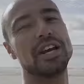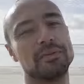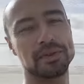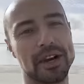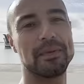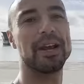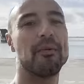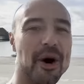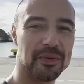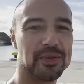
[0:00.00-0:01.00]
champs, what's
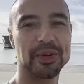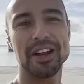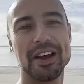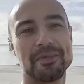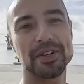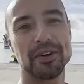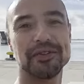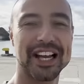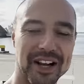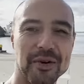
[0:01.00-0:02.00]
happening? Welcome to another episode
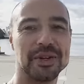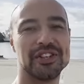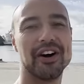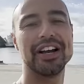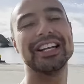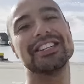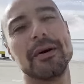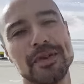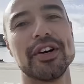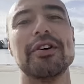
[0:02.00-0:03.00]
of Tag Along With Chai. In this
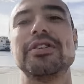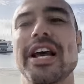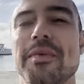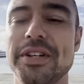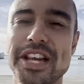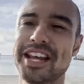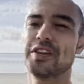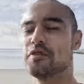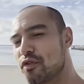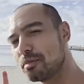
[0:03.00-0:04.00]
episode, we're
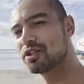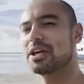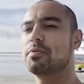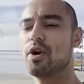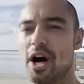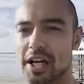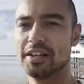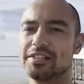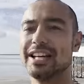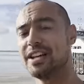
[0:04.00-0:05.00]
taking you from Cebu
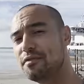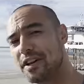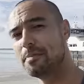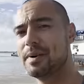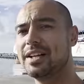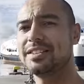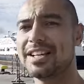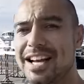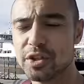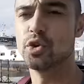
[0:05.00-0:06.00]
Island in the
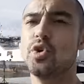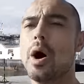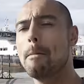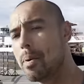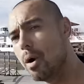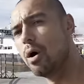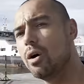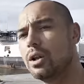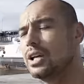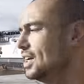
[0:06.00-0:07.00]
Philippines to
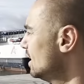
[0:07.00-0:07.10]
Bohol.